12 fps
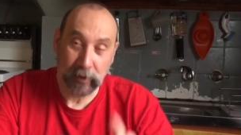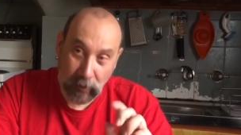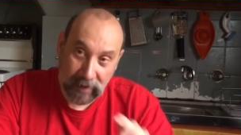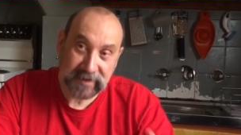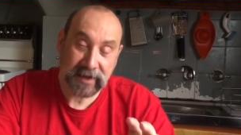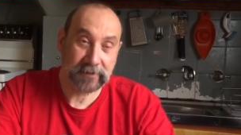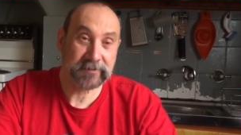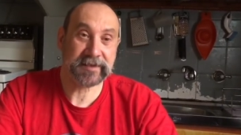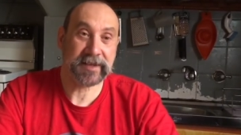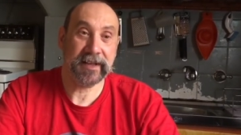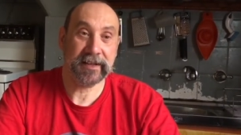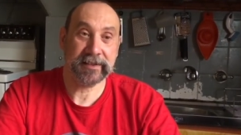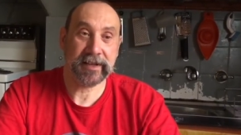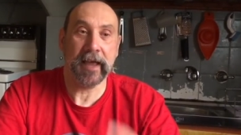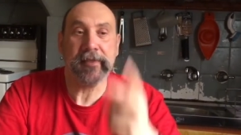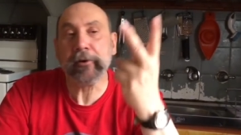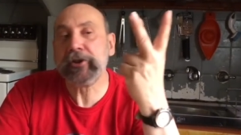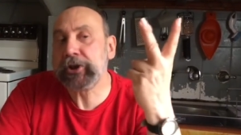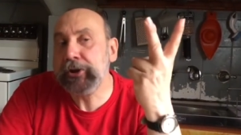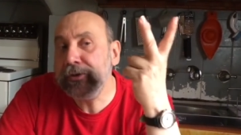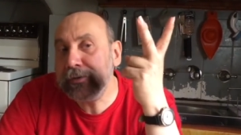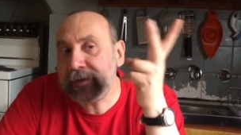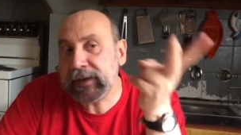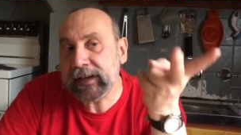It always comes down to, and there are
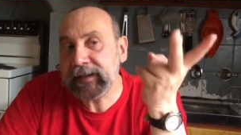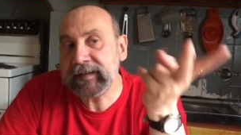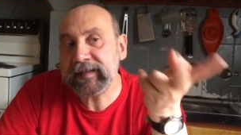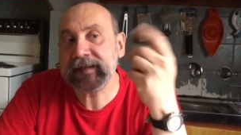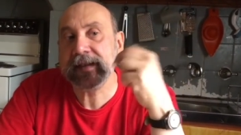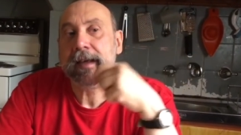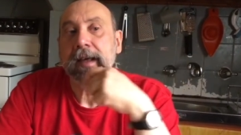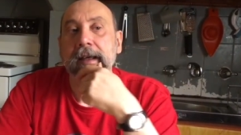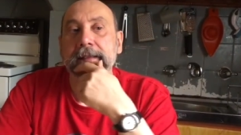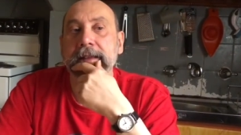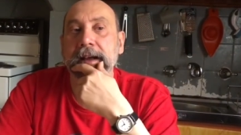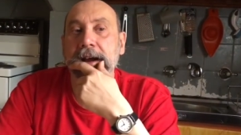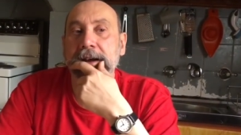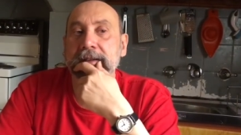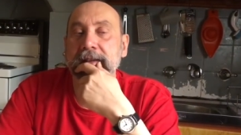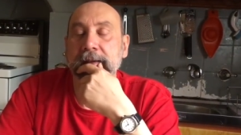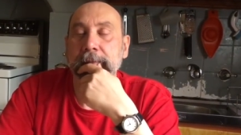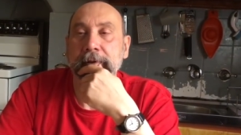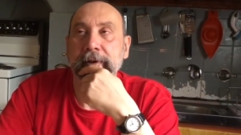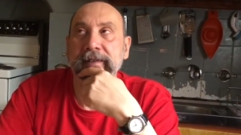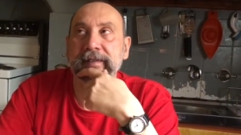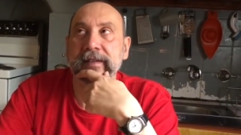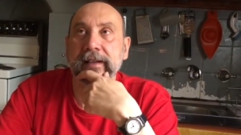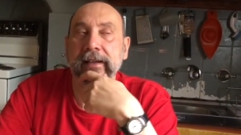two things that I think
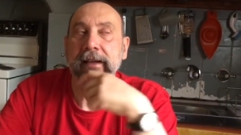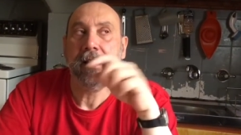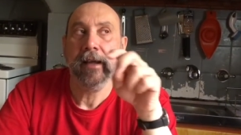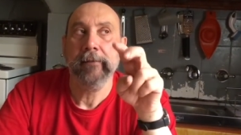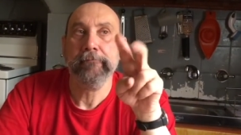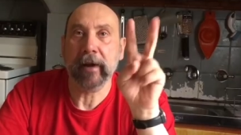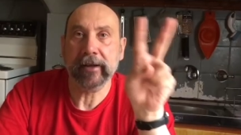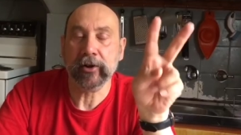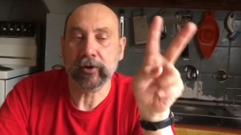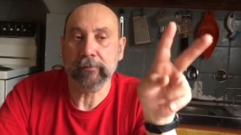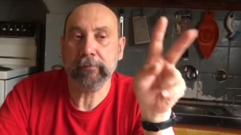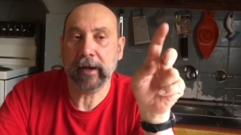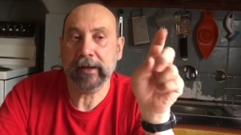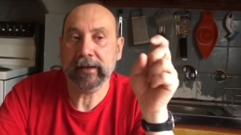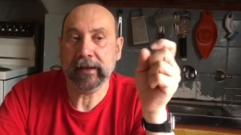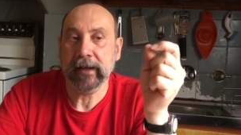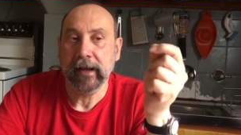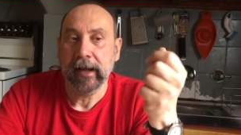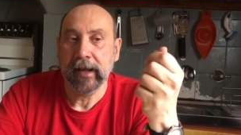personally make a good painting.